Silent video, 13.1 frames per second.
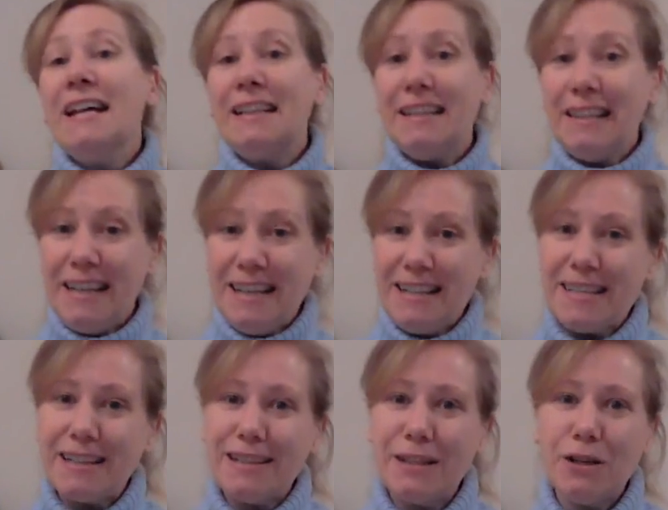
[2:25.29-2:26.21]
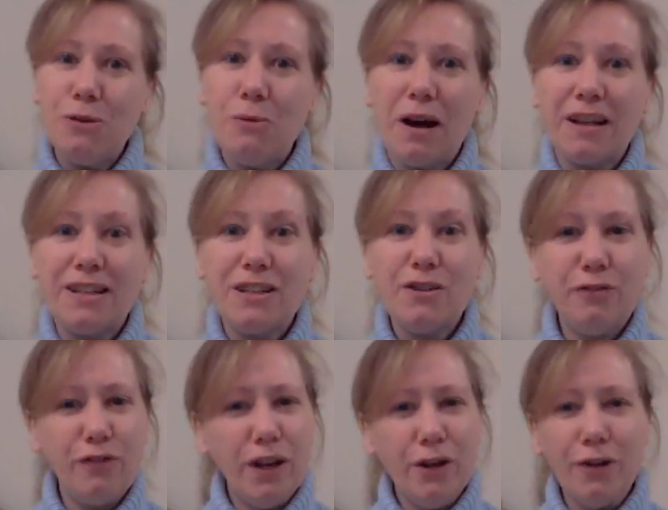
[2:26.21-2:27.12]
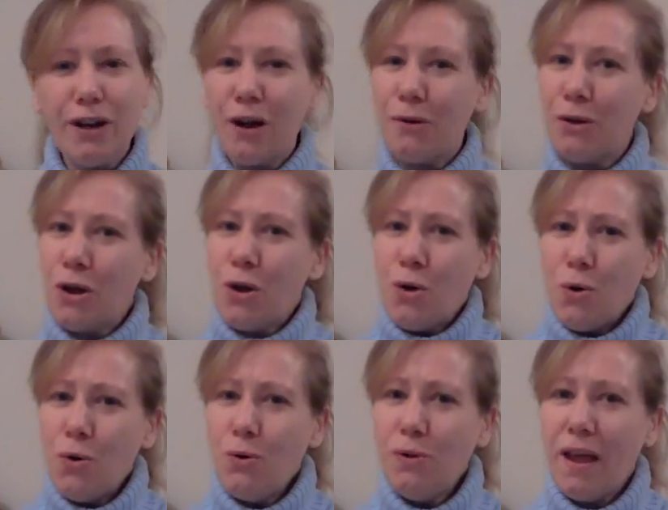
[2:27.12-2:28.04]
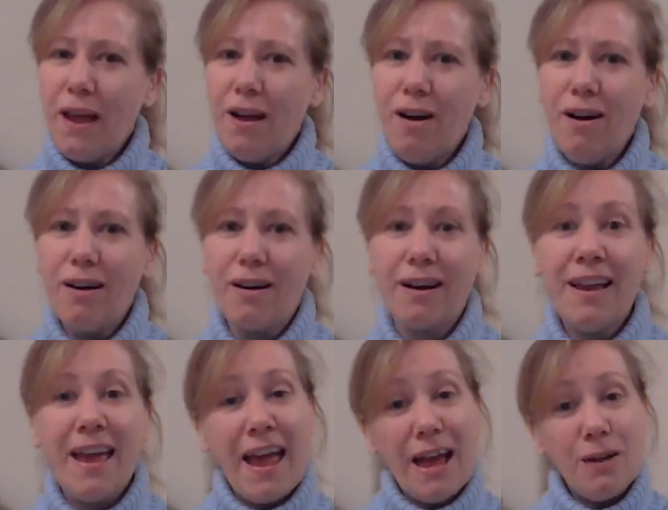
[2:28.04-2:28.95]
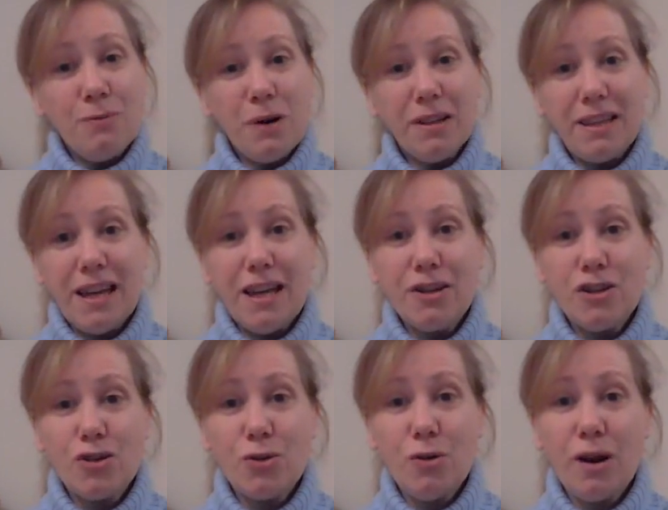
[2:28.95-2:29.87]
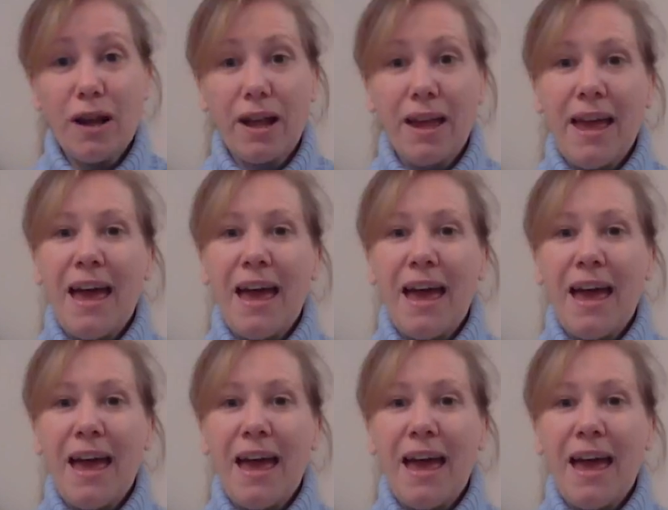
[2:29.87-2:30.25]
leads a little one to figuring out who they are and what they enjoy,